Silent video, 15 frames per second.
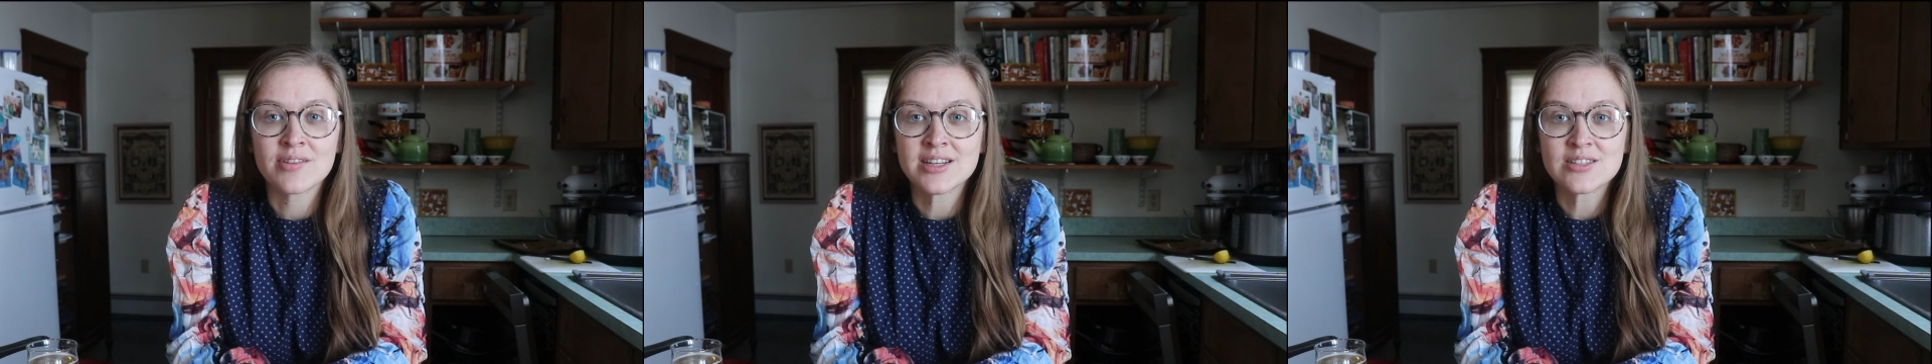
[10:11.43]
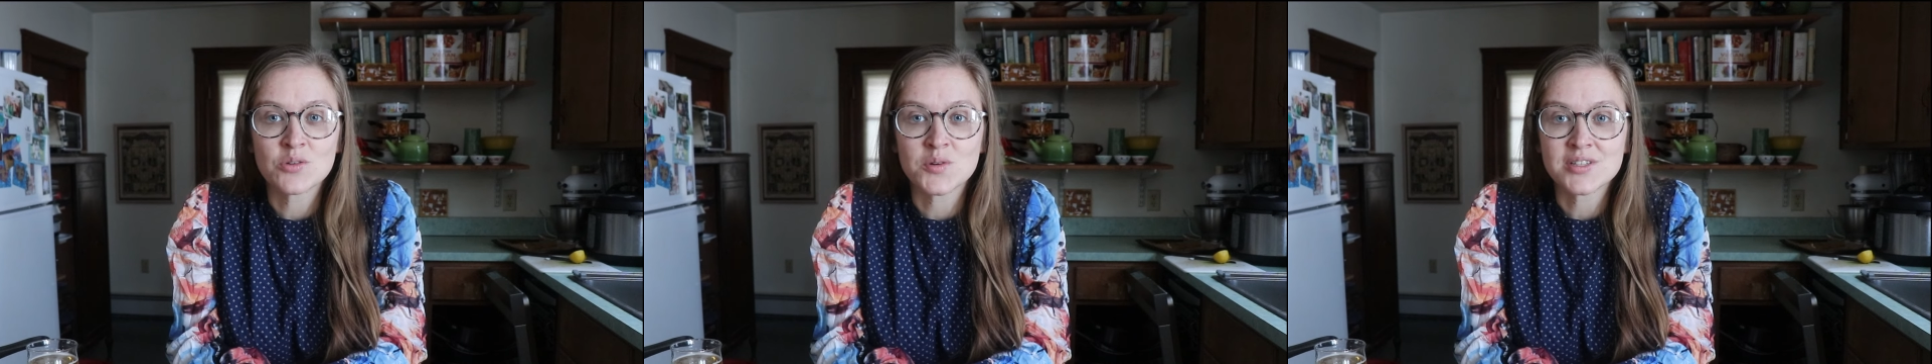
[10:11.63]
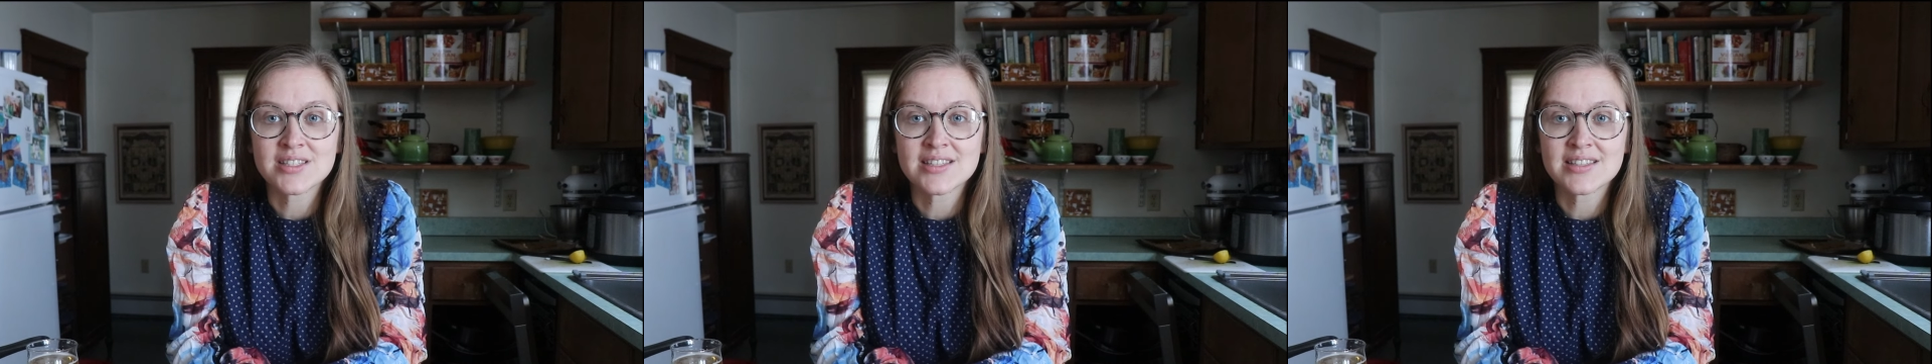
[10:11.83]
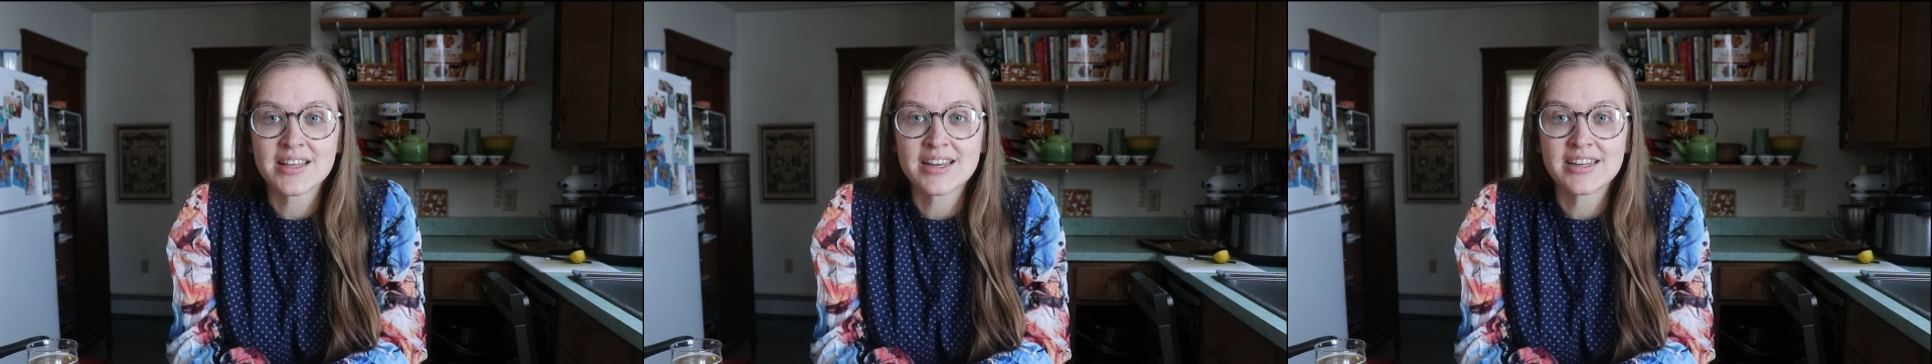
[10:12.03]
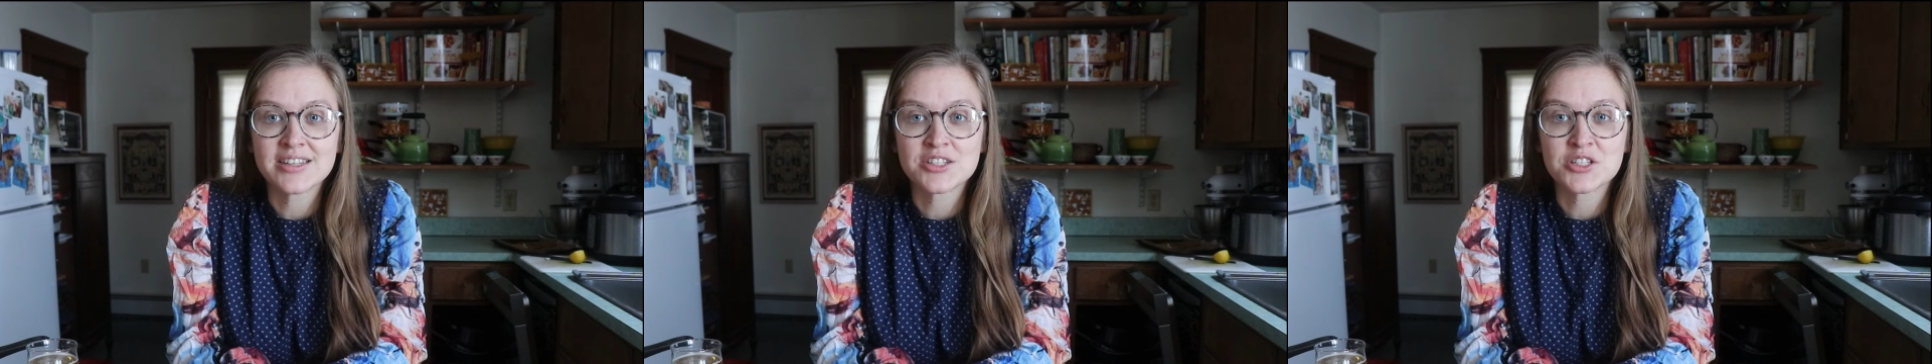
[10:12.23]
resources
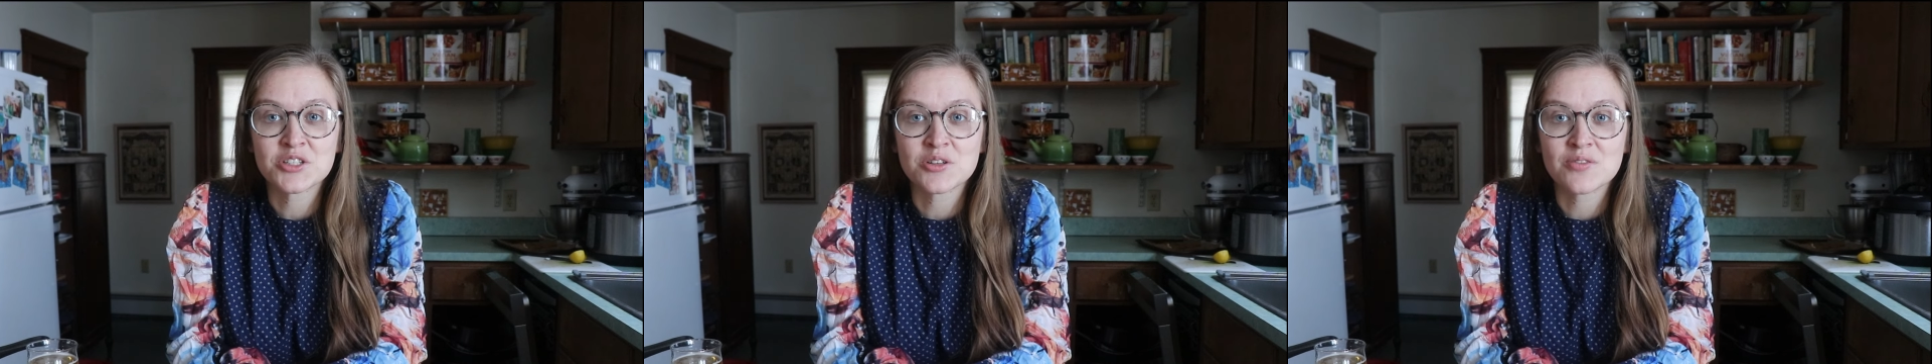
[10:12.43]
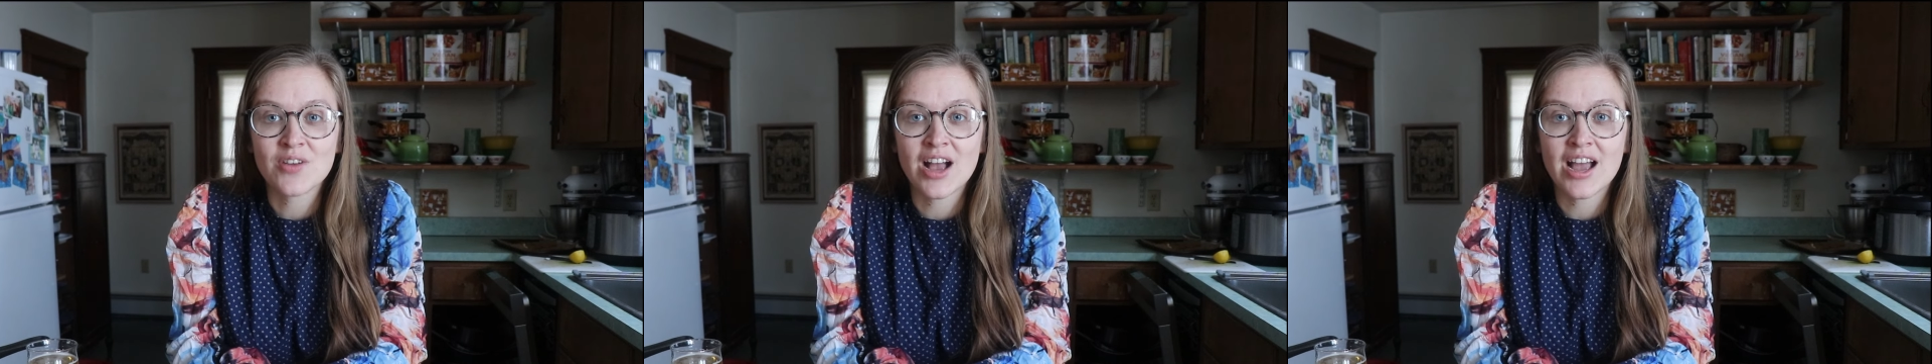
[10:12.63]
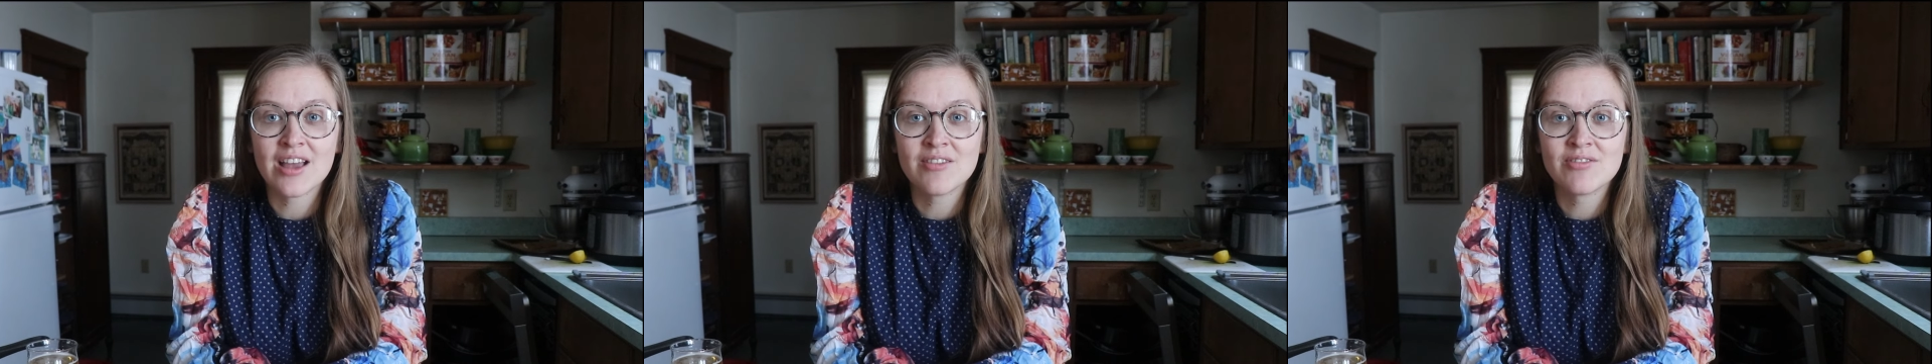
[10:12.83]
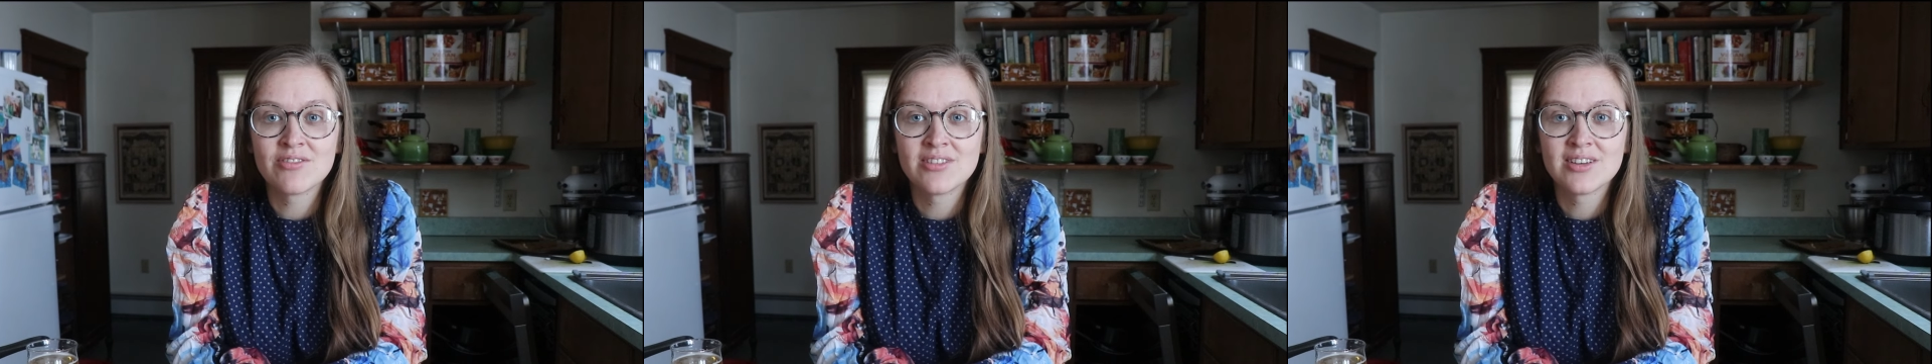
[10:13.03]
they need to survive.